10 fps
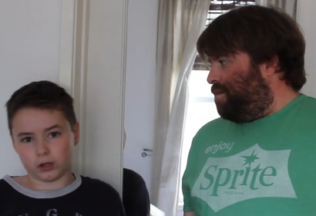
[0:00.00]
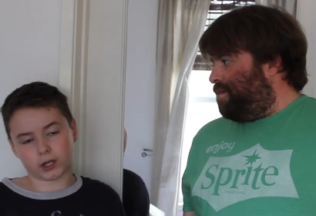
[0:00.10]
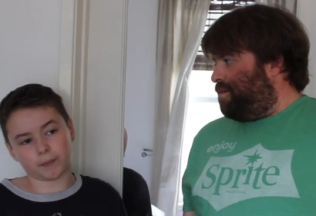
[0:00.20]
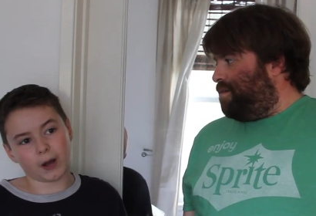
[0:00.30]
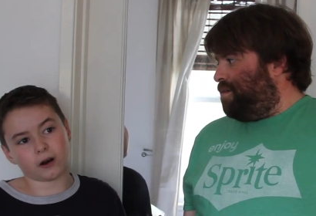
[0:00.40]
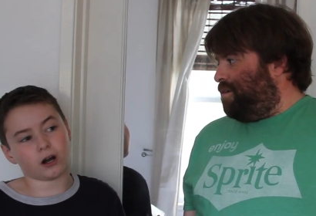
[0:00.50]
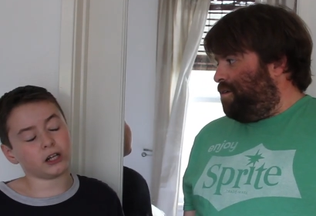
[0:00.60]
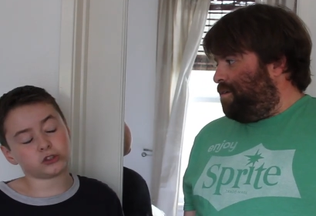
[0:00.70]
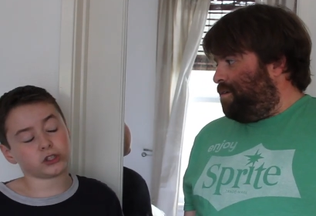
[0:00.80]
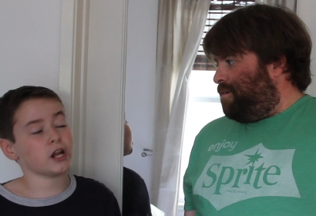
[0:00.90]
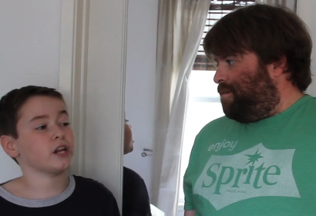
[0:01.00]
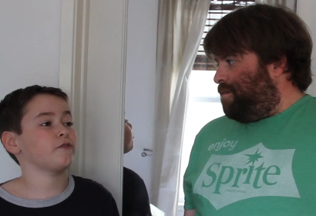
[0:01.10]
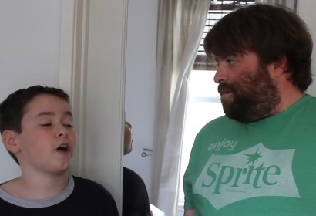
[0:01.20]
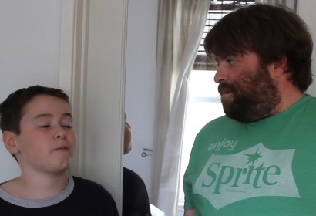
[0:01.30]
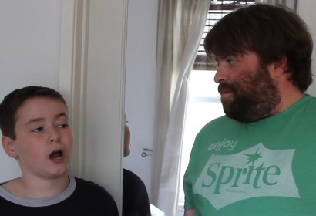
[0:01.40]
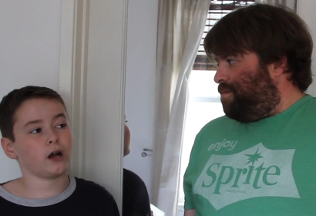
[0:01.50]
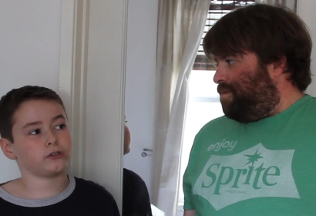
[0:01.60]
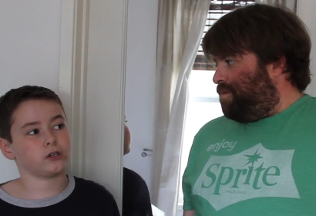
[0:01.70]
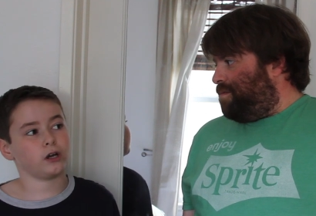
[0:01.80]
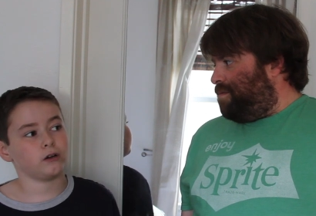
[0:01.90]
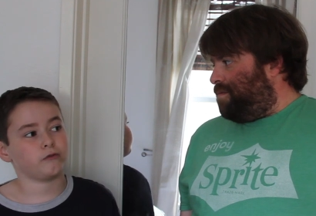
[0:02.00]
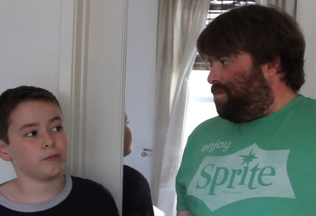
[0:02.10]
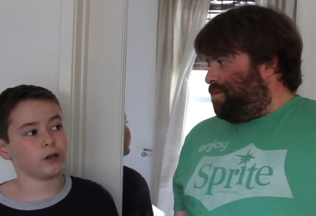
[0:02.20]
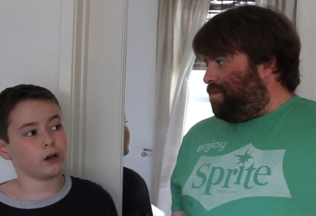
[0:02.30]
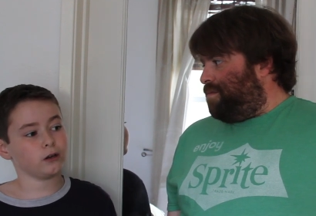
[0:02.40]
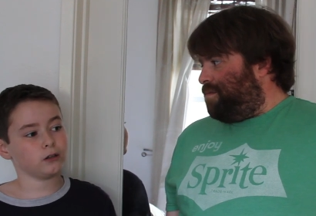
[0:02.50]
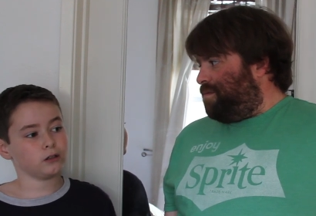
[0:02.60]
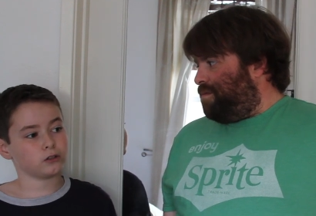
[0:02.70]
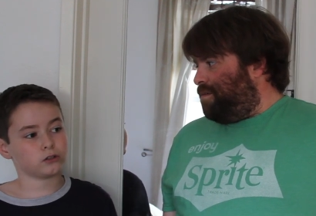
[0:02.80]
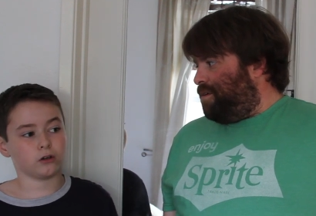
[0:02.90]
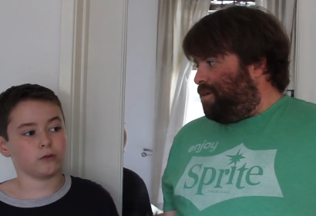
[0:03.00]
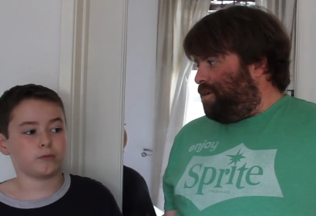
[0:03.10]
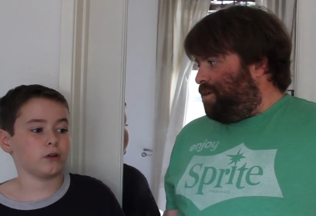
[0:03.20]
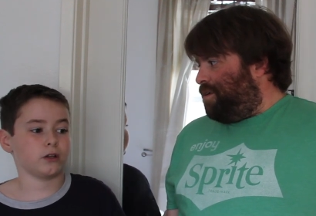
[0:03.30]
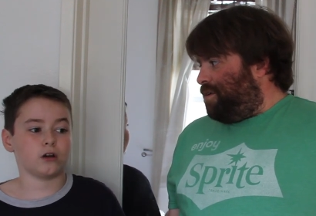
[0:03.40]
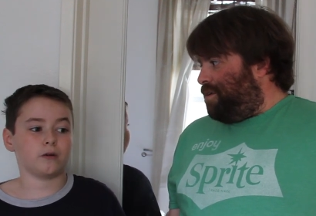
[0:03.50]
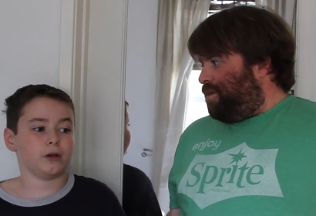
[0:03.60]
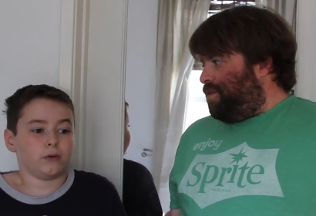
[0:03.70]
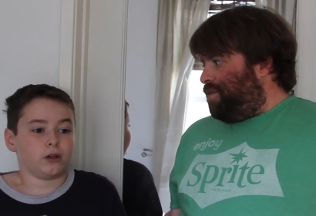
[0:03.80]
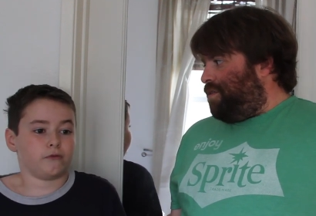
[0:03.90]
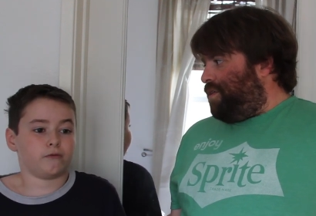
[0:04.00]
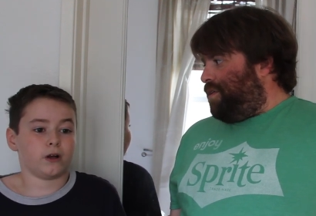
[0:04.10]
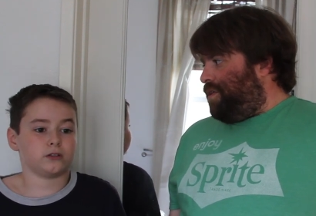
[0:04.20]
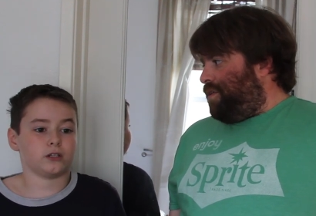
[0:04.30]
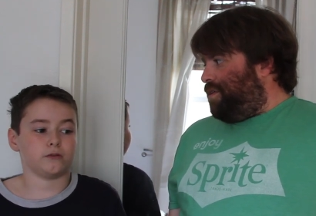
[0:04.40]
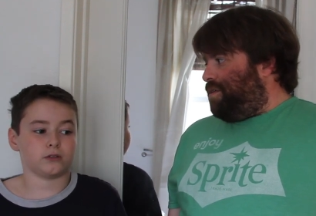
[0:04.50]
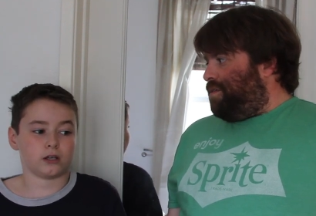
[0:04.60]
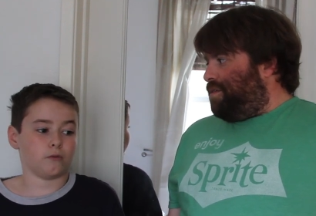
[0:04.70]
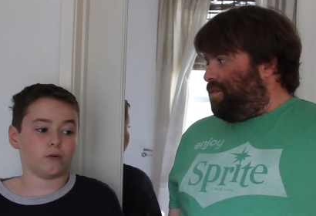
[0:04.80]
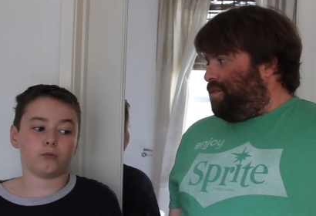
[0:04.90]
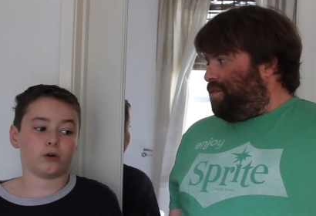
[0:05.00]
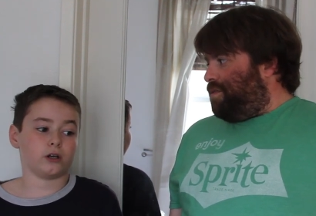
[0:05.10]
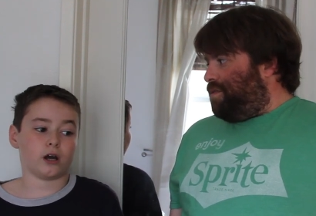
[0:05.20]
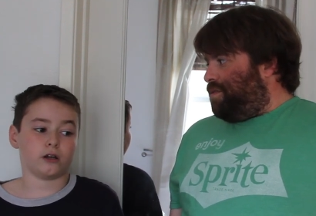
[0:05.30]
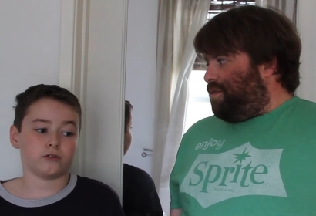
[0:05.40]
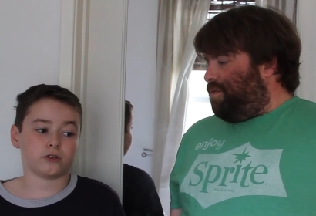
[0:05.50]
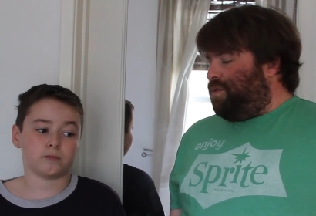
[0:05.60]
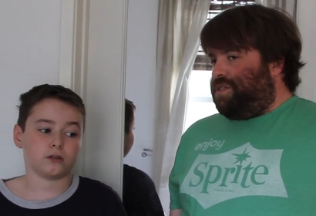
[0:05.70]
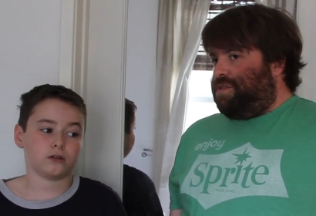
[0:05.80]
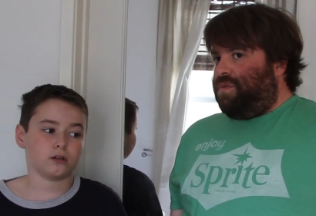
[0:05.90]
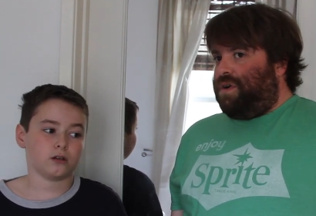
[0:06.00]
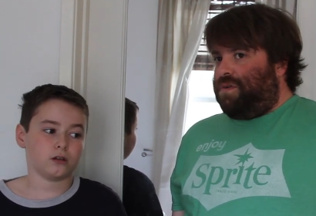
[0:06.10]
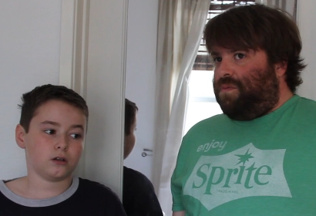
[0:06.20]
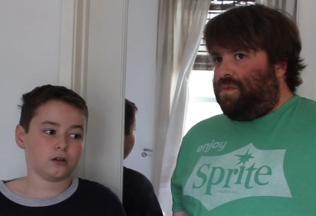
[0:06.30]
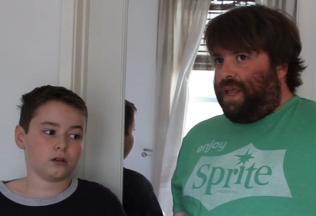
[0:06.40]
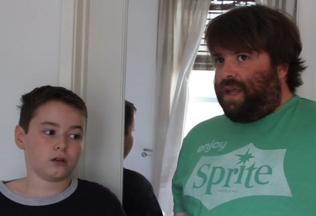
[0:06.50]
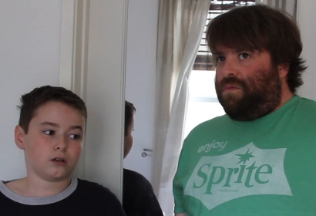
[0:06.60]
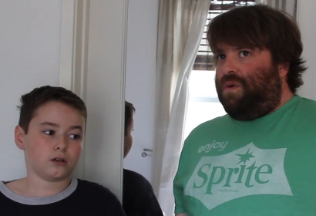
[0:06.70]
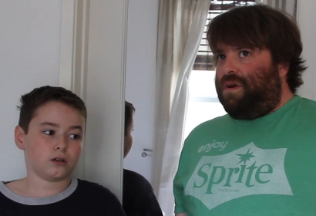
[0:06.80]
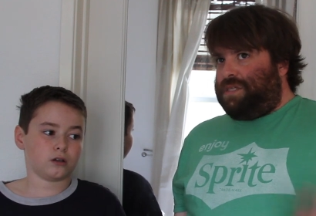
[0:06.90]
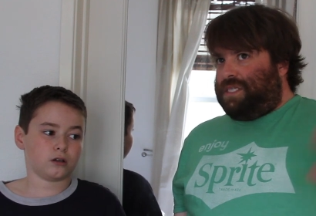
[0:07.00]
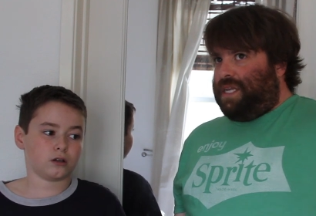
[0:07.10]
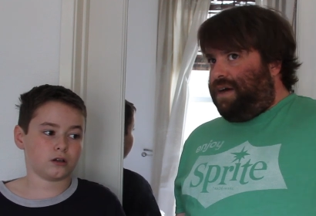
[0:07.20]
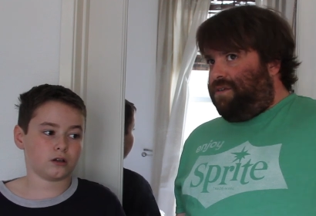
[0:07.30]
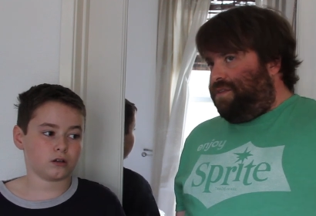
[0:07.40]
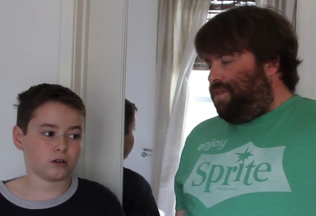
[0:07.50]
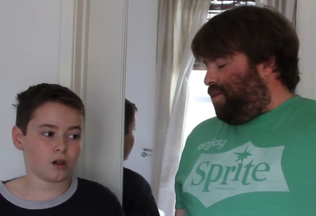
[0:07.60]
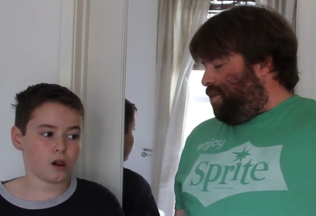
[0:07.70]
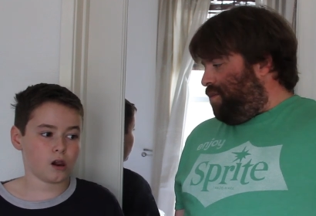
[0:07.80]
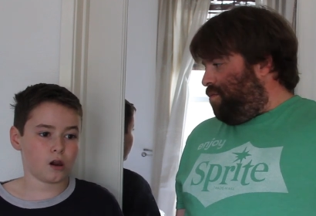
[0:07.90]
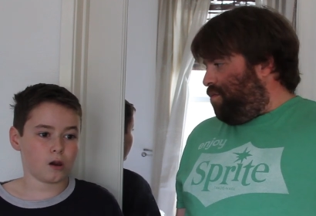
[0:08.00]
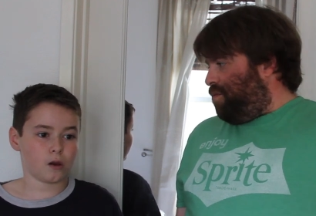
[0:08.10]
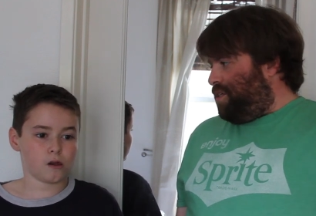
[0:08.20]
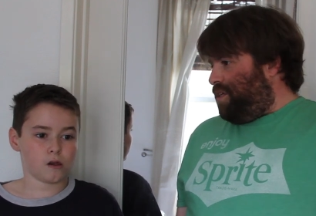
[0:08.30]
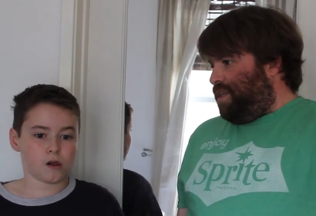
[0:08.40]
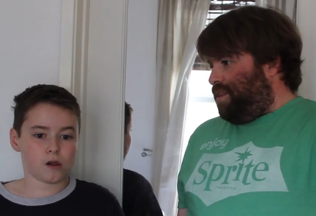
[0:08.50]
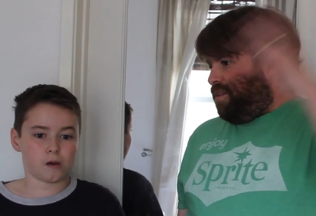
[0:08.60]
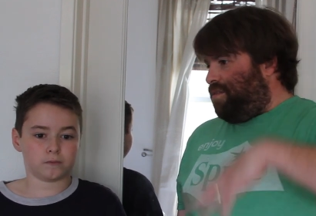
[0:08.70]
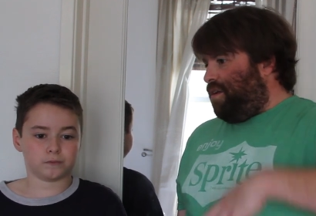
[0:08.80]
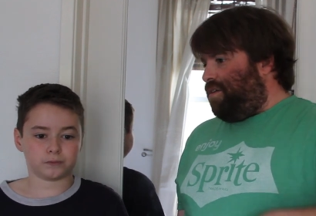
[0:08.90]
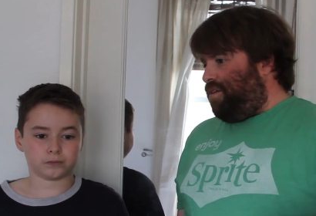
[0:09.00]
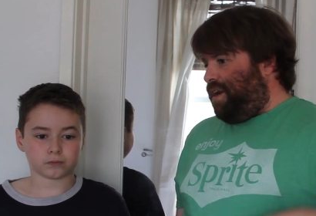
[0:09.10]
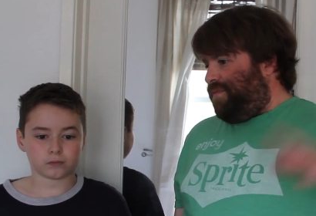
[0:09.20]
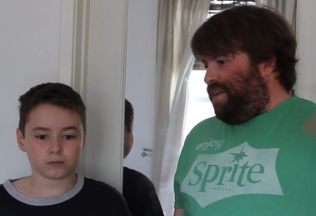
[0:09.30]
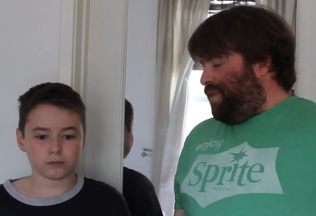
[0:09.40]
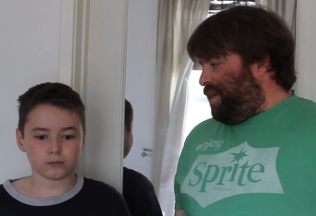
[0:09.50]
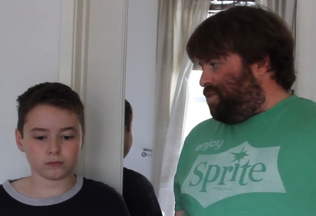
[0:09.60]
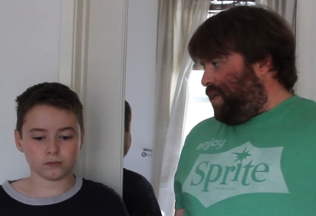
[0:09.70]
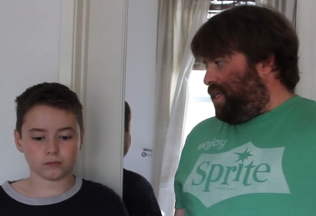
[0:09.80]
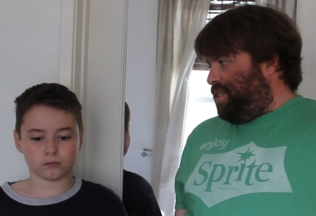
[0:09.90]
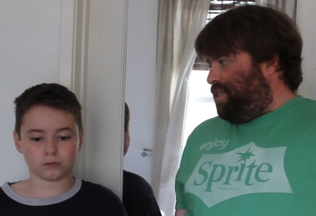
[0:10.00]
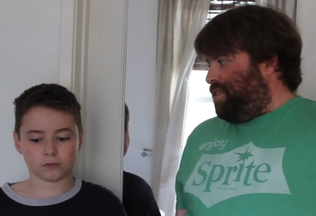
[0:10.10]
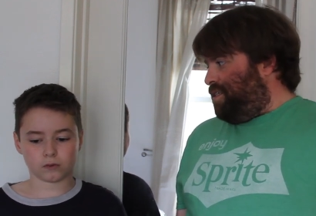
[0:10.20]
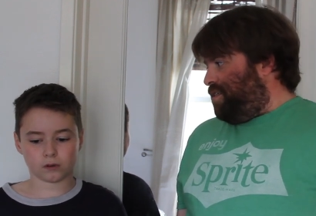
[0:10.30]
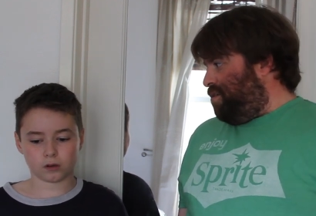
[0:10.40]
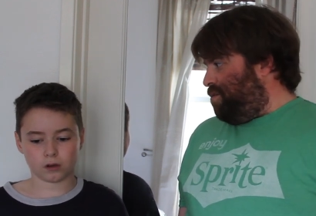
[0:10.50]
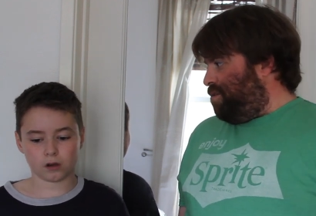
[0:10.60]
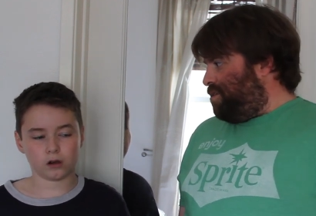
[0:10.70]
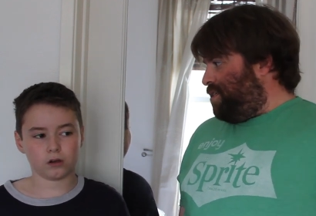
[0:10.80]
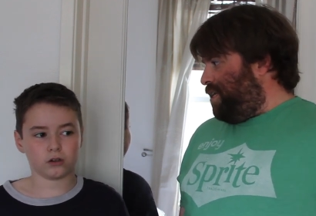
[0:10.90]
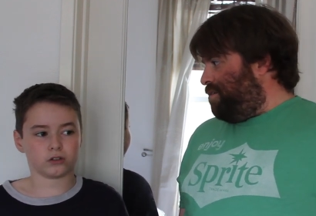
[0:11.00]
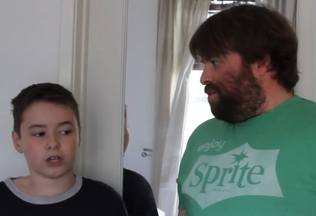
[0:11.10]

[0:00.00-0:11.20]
Speaker 1: like about 185 miles here from here. So really, nobody really felt it. It was like a 1.9.
Speaker 2: It was where, like, where was it out in the? Was it in 185 miles west, east, north, south?